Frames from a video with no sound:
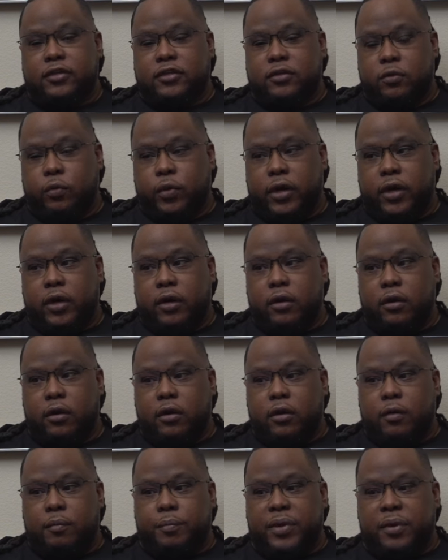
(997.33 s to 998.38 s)
to where
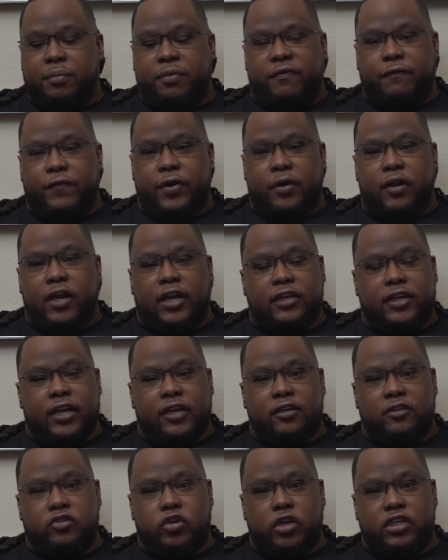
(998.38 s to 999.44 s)
people felt like they
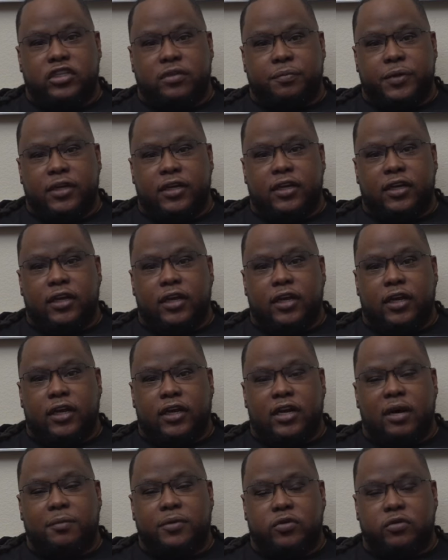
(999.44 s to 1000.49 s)
could trust me and
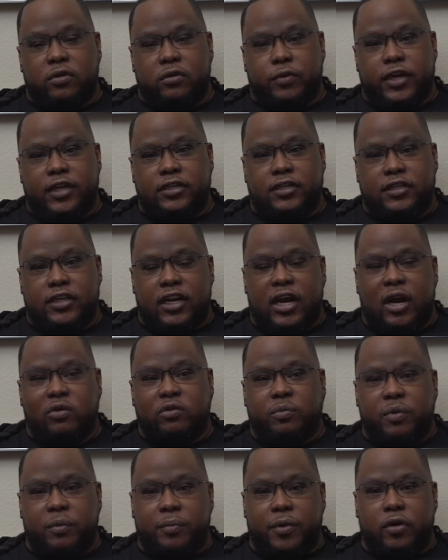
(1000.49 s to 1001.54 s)
come to a race that I was
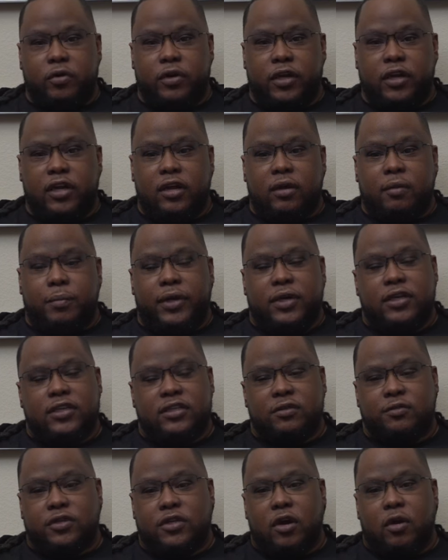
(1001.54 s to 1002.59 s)
promoting because mm-hmm.
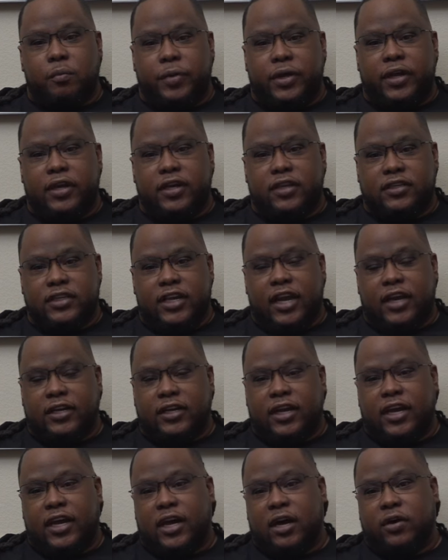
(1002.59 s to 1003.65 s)
it was mm. going to be
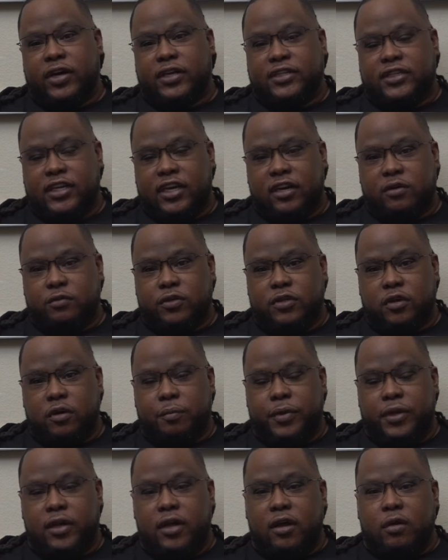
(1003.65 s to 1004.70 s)
exactly how I said it was going
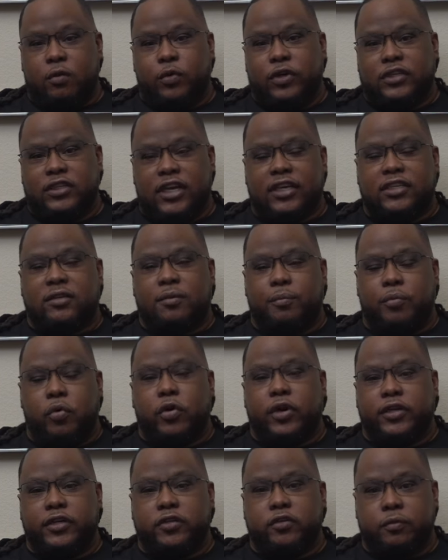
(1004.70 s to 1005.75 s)
to be which that's
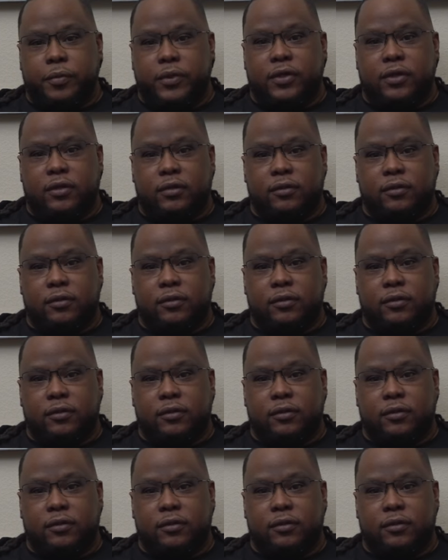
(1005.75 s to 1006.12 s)
important to me.